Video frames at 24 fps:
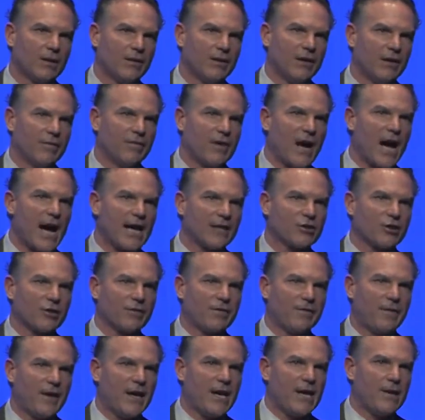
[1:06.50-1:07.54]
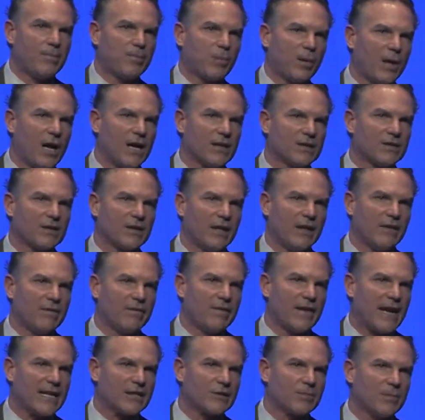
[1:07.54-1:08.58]
the advisor fee plus the
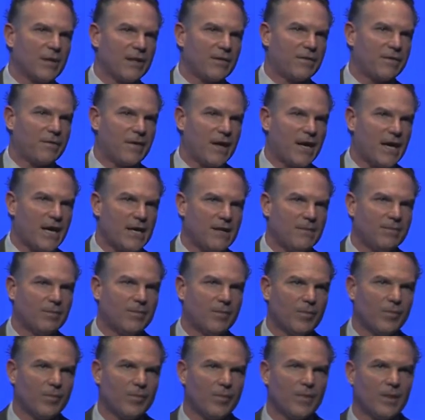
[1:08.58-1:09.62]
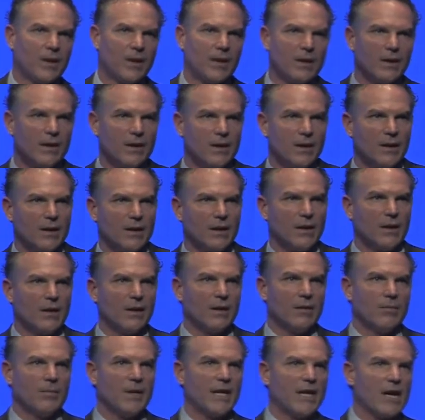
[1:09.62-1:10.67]
investment fee,
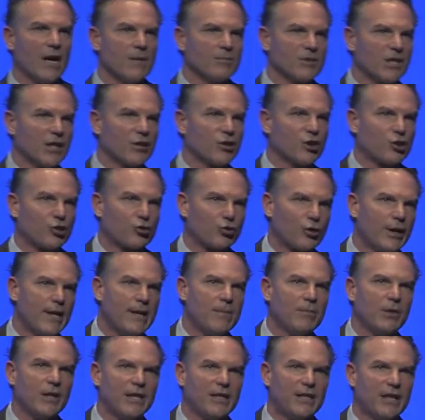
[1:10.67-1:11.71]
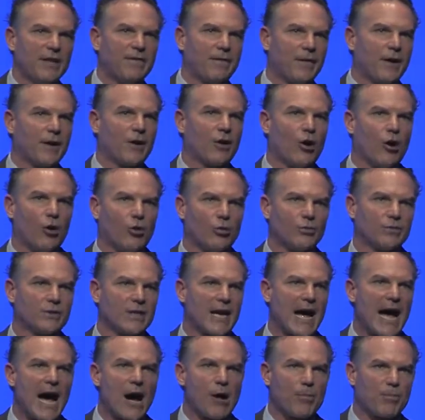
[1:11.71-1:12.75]
becomes extremely difficult
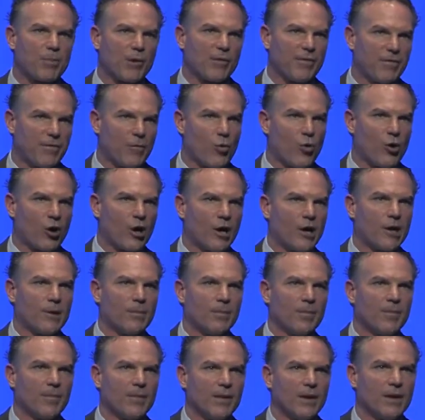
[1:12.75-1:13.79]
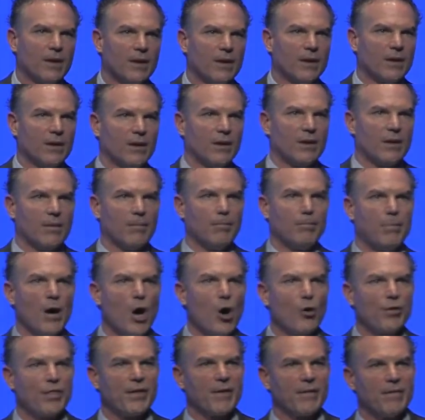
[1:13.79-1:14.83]
to outperform
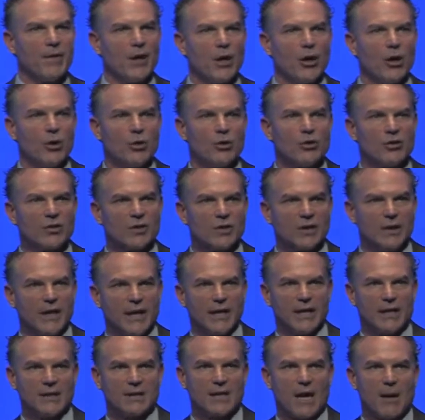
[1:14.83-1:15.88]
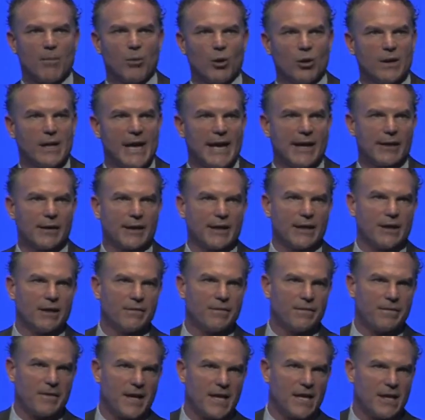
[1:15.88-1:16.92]
both of those in a double layering of
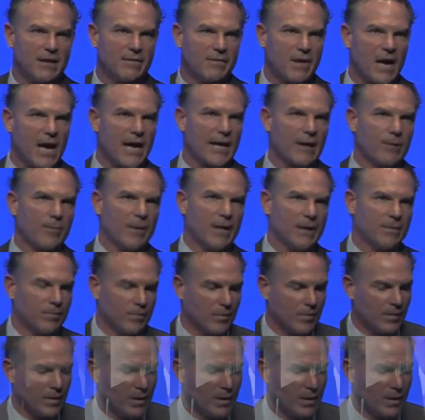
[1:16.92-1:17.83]
fee environment.